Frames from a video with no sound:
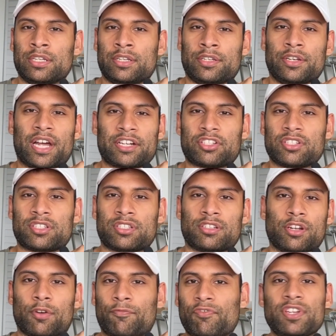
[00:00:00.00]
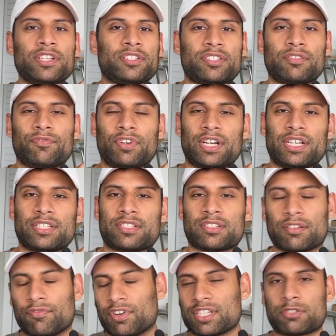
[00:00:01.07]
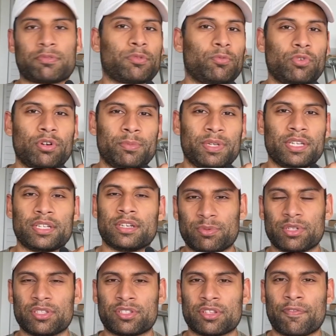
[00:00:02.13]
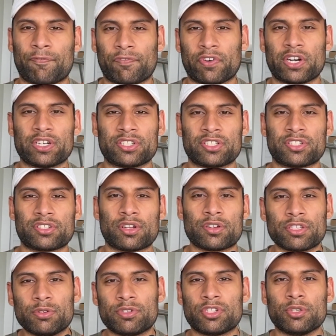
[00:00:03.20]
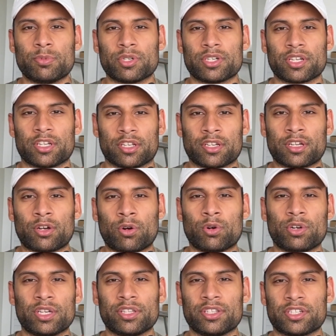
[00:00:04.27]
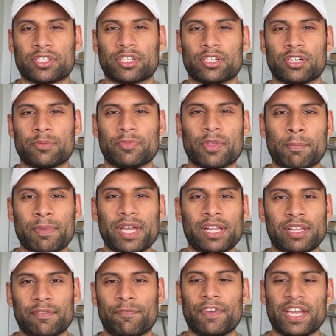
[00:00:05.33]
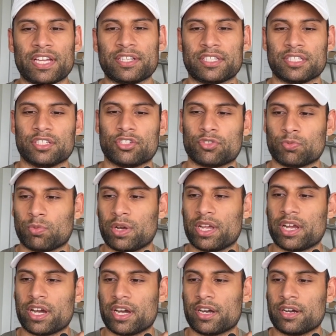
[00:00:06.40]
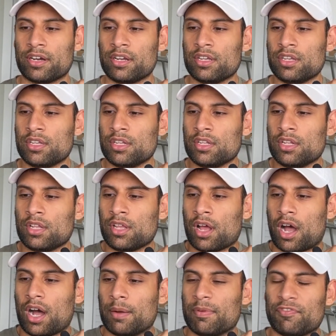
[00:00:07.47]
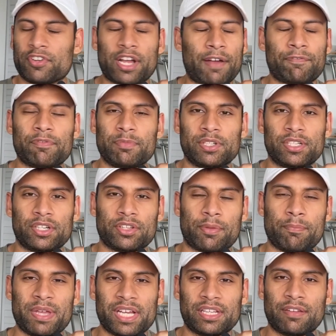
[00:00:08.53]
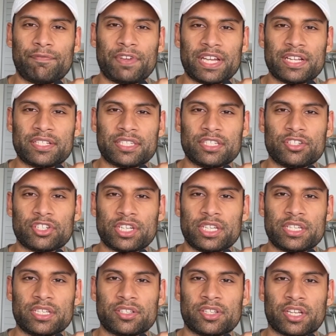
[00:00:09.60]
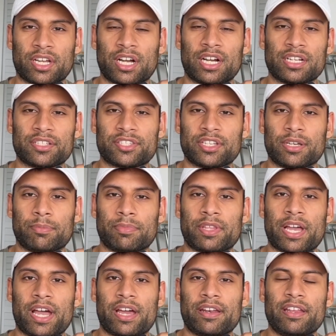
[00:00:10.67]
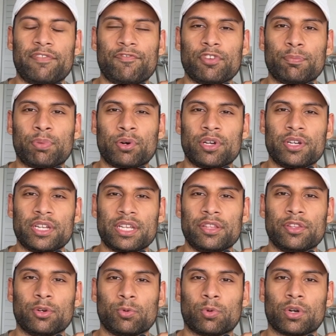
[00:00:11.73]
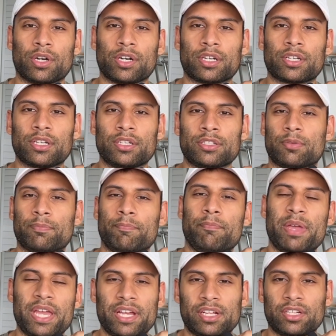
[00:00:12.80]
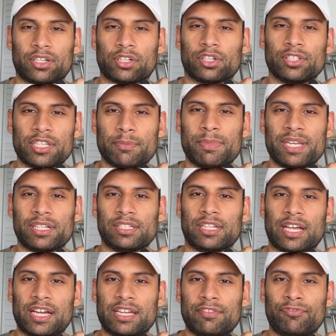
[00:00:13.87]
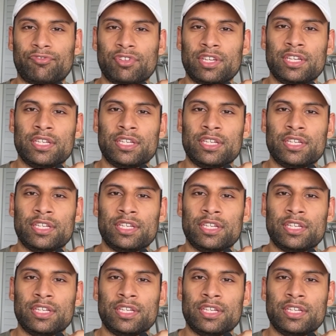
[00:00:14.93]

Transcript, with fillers: not just you know fitness advice advice with women was the first youtuber to coin the term the male advantage where um, if you're not familiar, the male advantage is the concept that if you put in the work, male, early male life,